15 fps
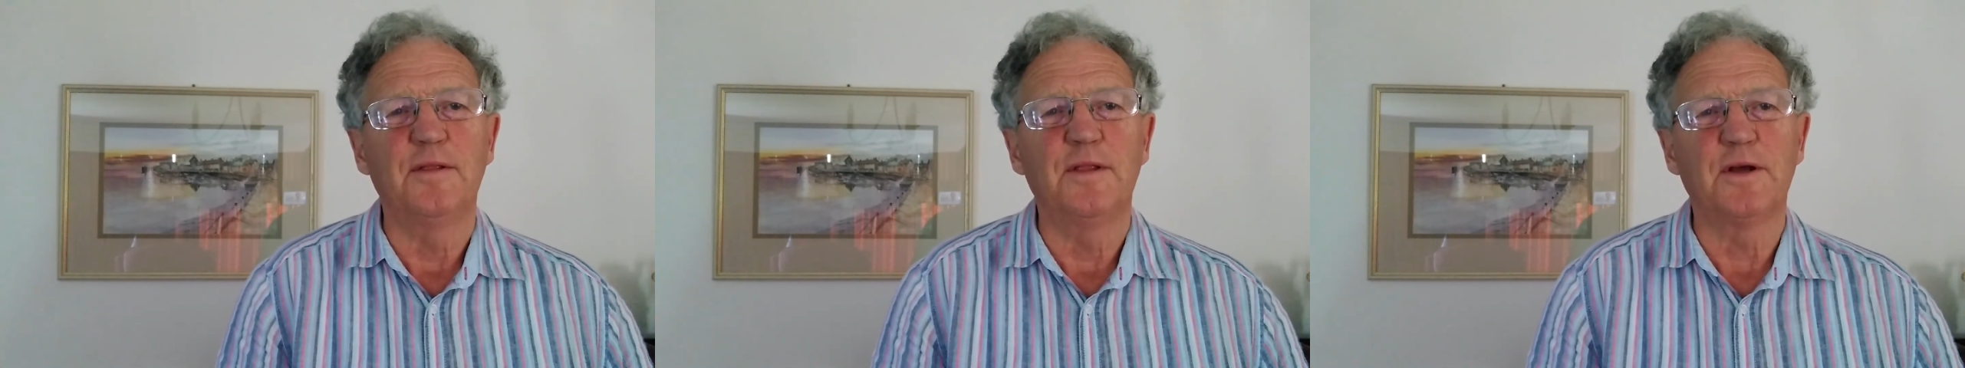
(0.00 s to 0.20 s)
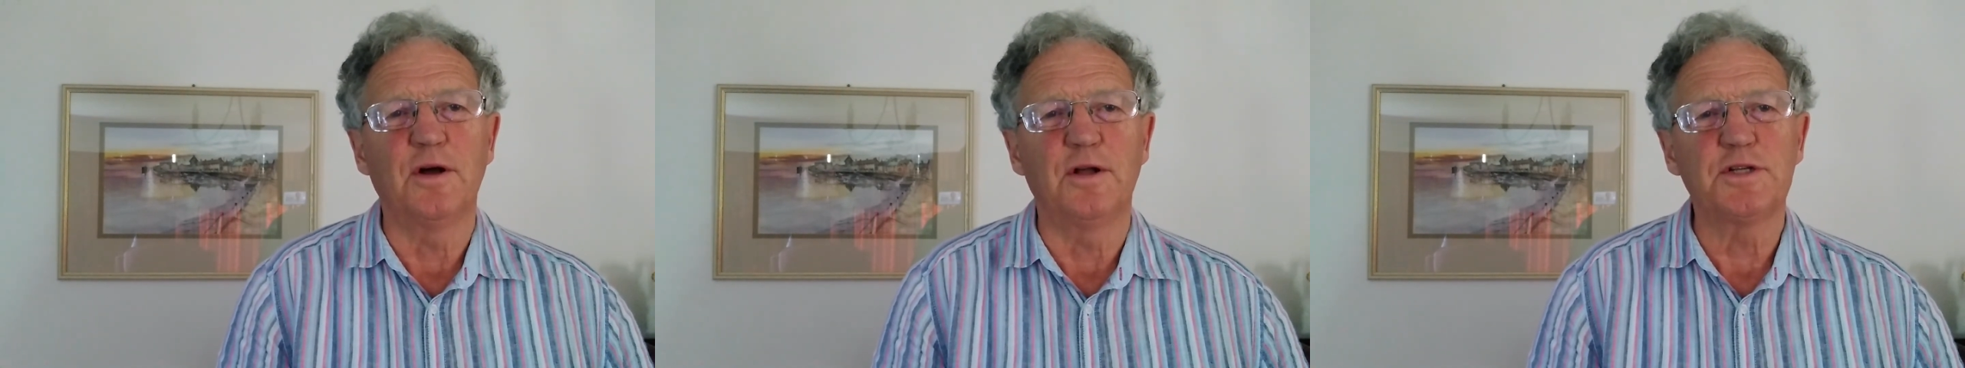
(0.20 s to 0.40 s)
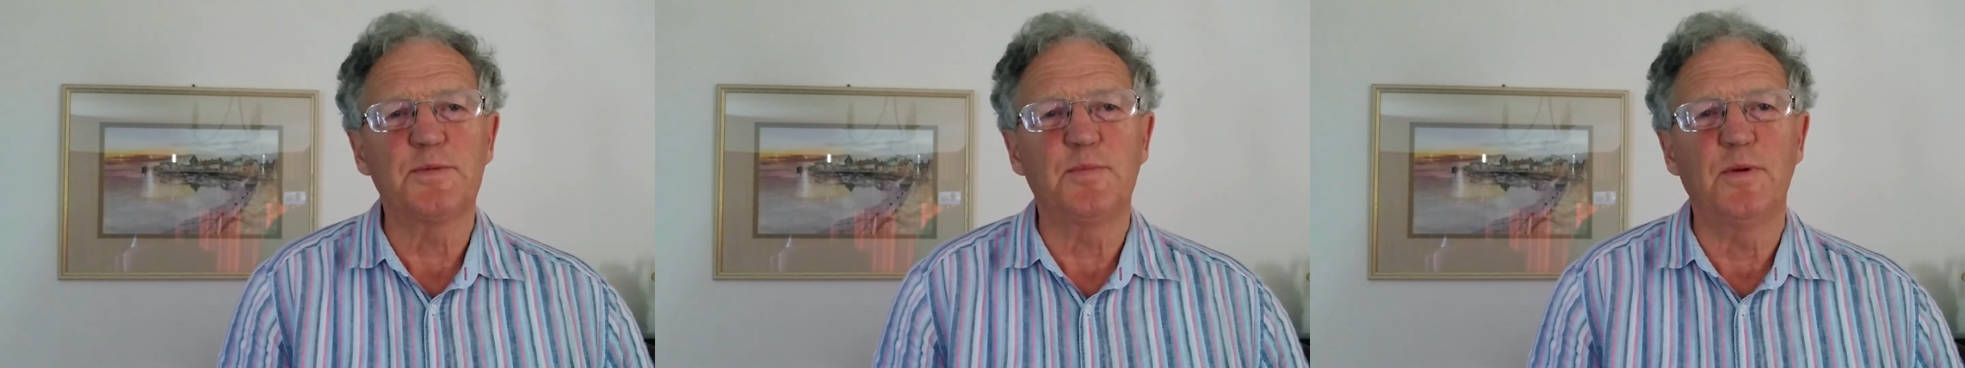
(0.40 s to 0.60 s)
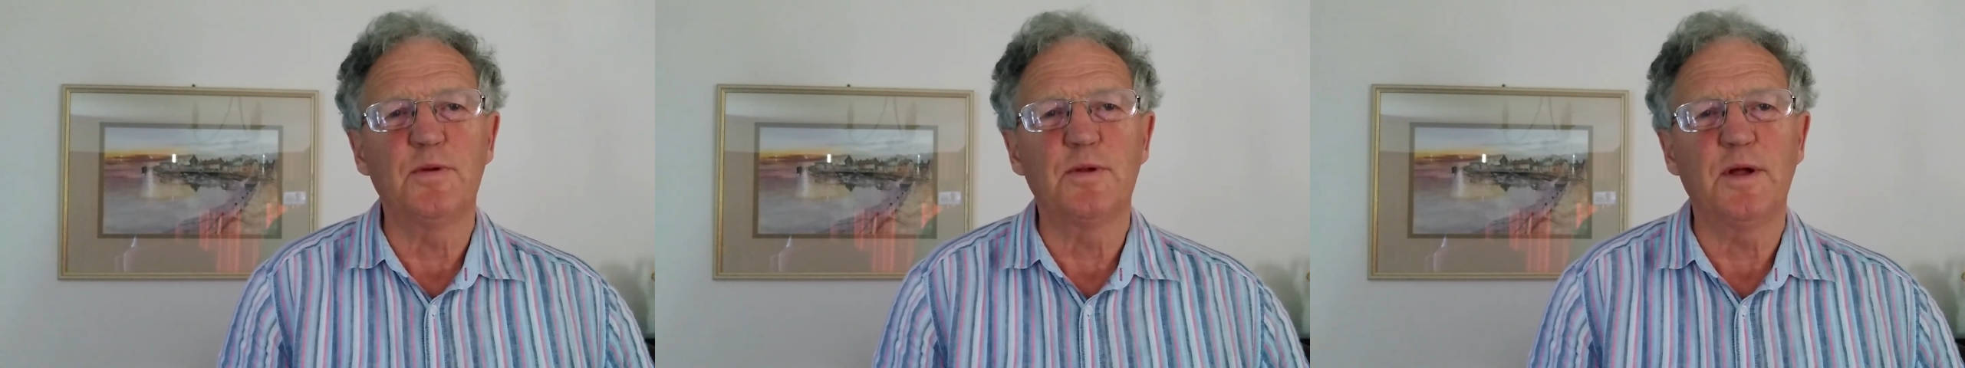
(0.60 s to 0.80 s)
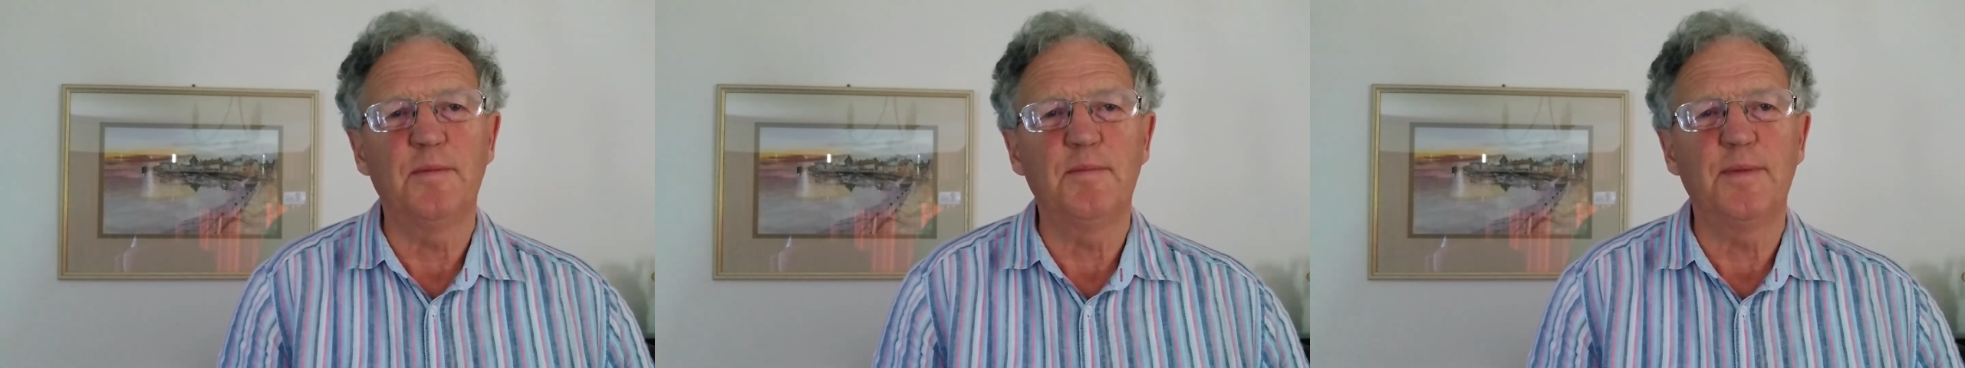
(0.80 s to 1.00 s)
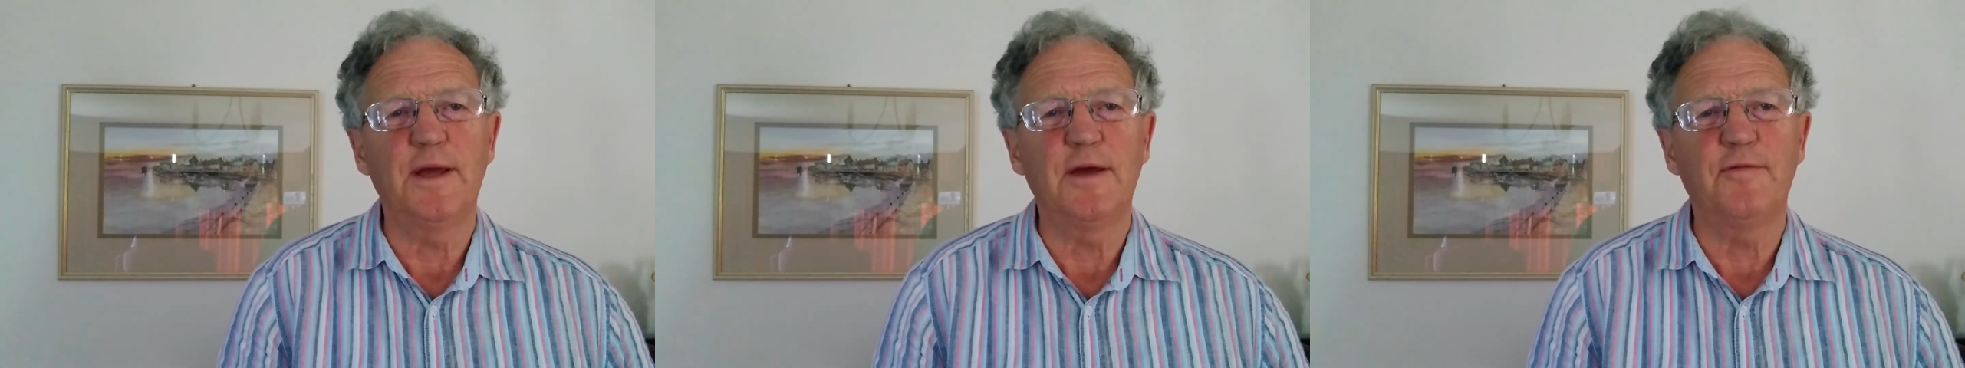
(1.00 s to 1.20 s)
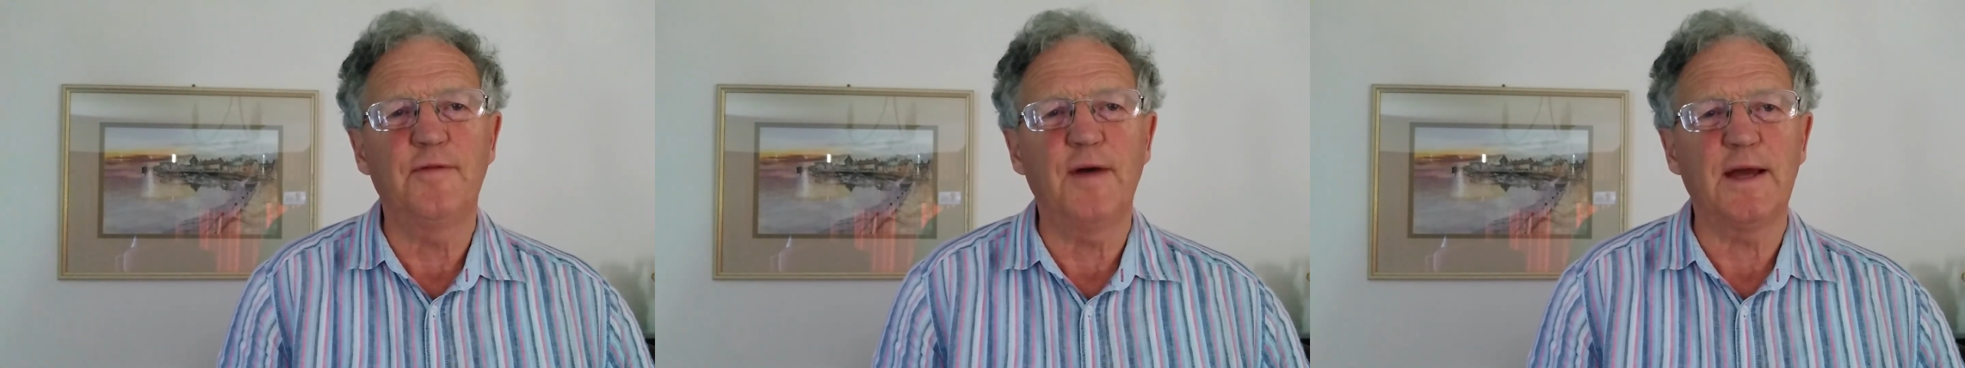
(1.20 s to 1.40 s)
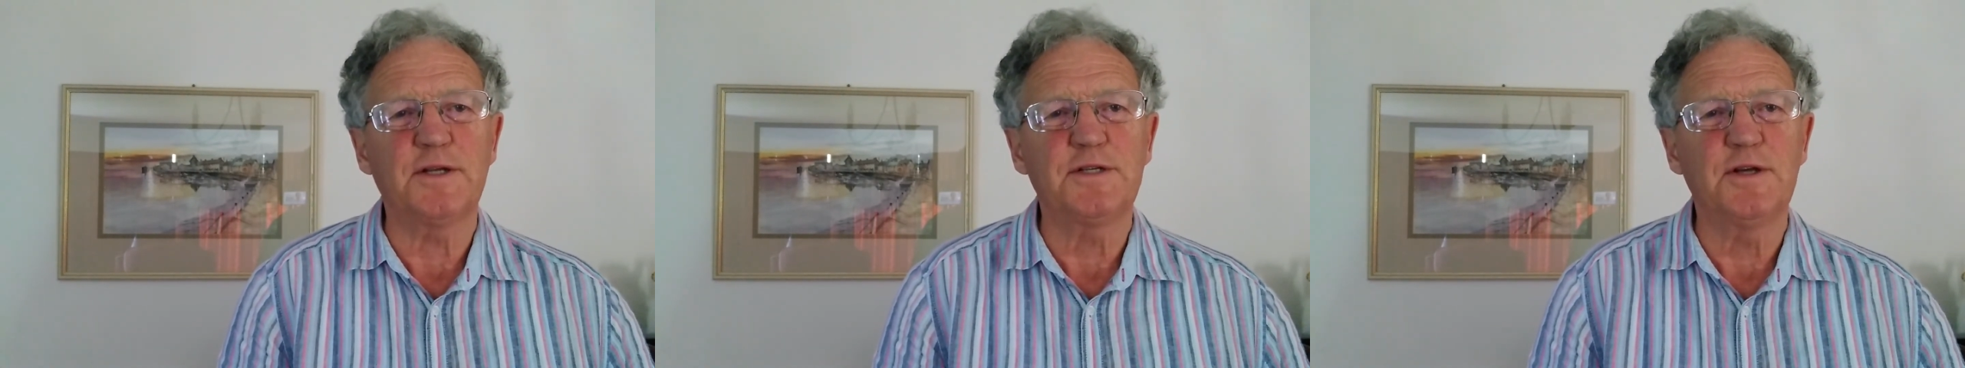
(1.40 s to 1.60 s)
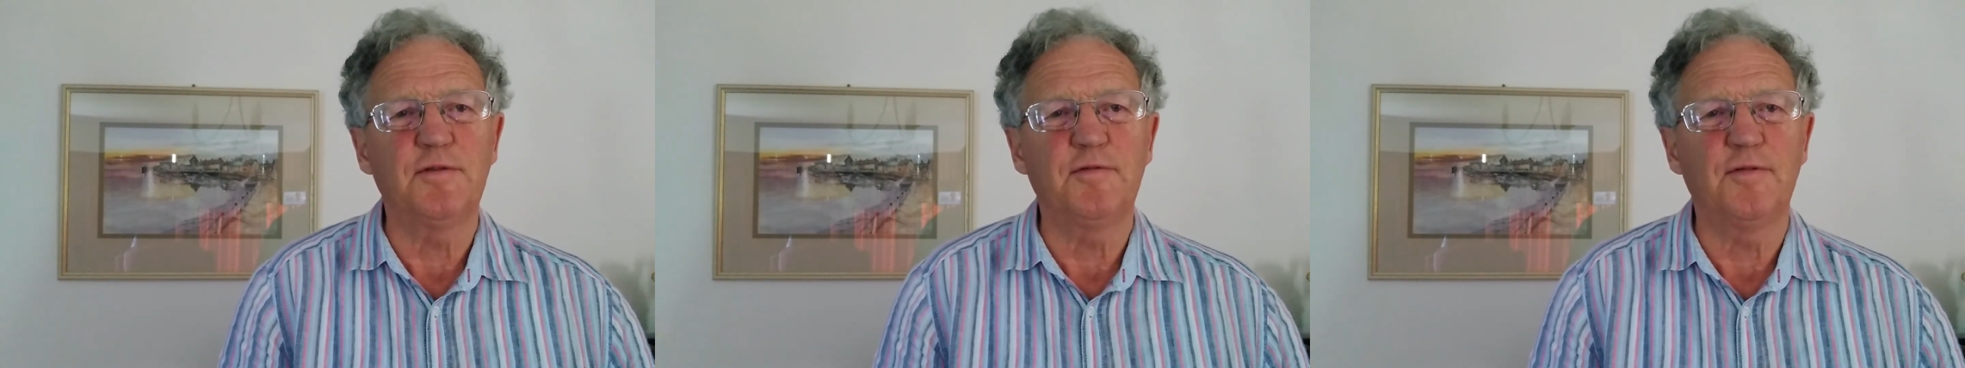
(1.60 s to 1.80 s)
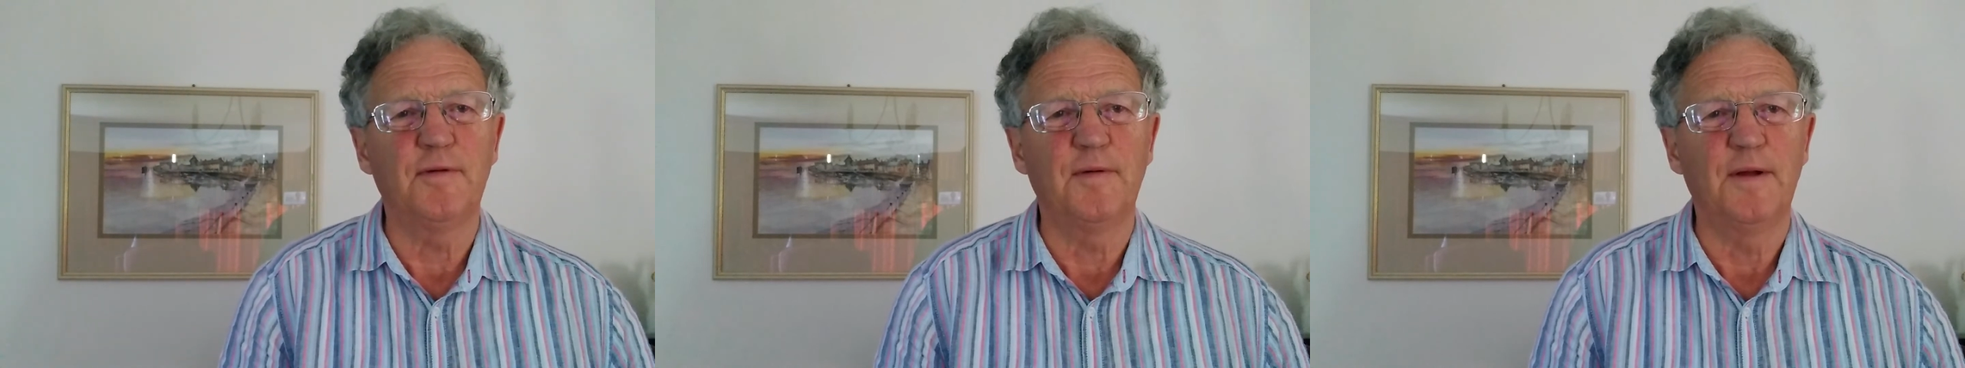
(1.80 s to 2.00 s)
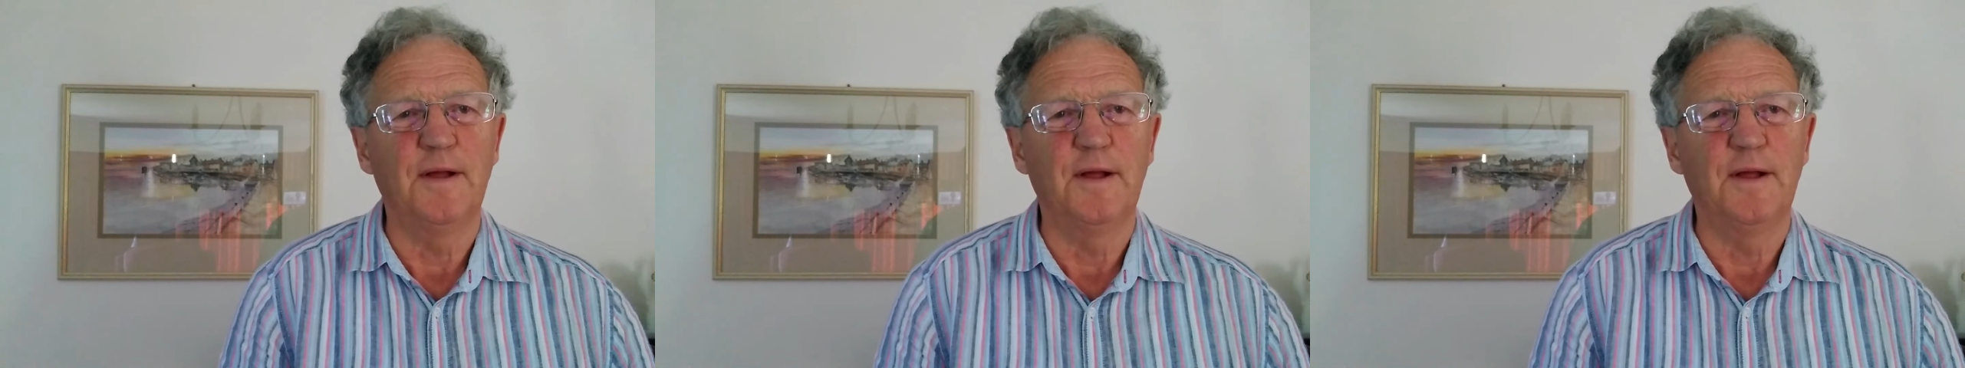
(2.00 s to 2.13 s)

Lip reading: the gospel can be effective,